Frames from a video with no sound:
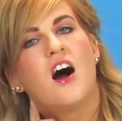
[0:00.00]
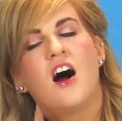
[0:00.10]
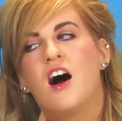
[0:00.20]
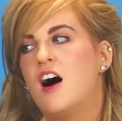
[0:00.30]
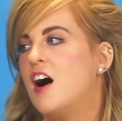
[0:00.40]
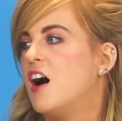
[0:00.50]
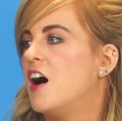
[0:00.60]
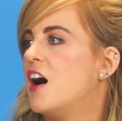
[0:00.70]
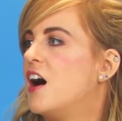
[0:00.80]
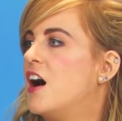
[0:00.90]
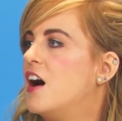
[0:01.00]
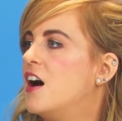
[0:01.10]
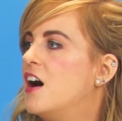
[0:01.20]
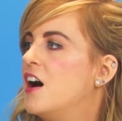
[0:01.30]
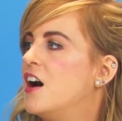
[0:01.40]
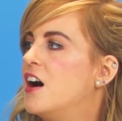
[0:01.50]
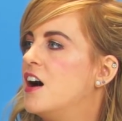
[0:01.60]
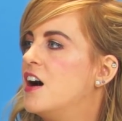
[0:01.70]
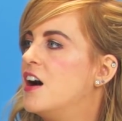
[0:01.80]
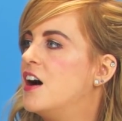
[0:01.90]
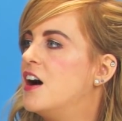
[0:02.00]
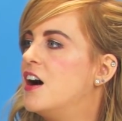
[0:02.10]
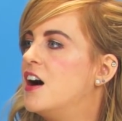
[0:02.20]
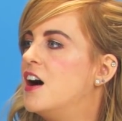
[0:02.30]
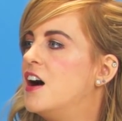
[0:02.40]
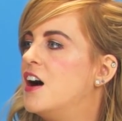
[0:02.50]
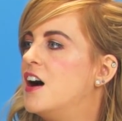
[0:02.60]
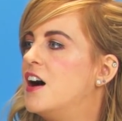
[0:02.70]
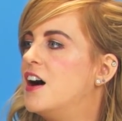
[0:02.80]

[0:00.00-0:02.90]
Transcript: No words are spoken by the person on screen.